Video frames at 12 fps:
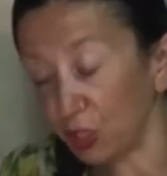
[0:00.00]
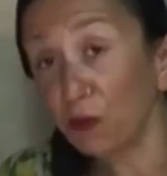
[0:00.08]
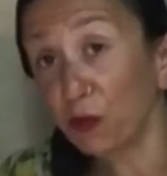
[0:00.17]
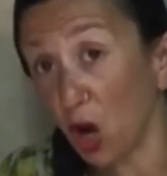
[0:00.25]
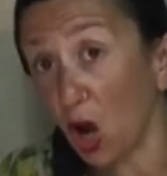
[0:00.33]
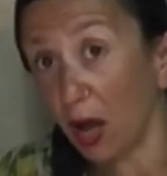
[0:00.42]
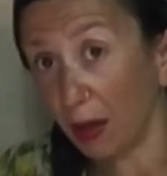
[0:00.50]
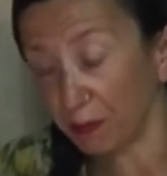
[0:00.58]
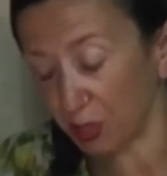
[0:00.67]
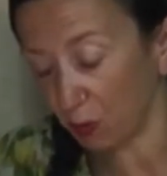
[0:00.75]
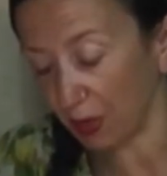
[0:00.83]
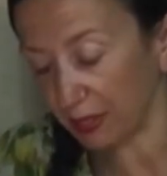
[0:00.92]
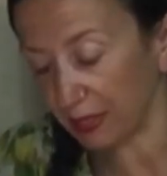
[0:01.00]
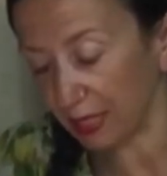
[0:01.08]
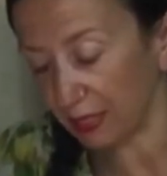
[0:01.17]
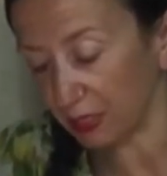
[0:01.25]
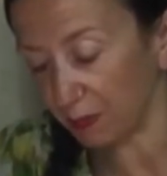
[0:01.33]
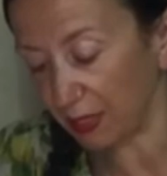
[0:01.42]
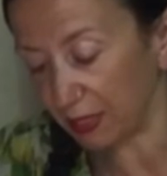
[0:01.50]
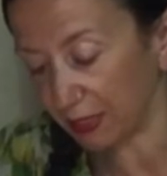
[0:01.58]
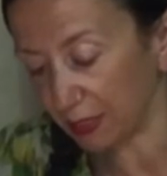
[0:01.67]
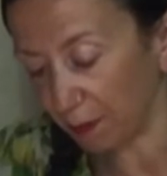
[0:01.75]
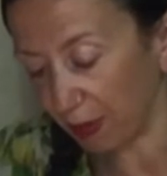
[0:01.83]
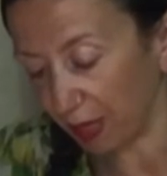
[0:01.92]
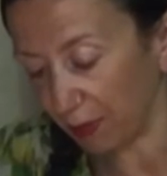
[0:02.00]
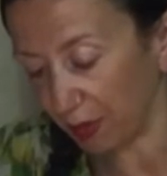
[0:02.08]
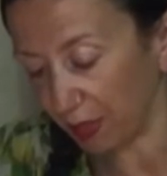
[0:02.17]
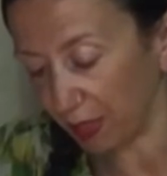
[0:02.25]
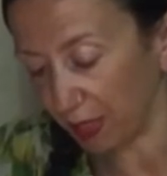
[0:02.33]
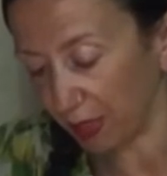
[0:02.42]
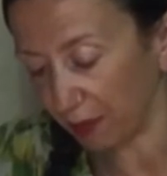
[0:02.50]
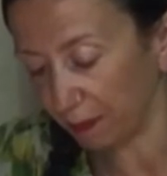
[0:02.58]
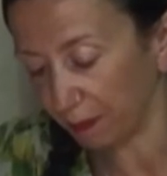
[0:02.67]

You've got up to 1 centimeter to play with here.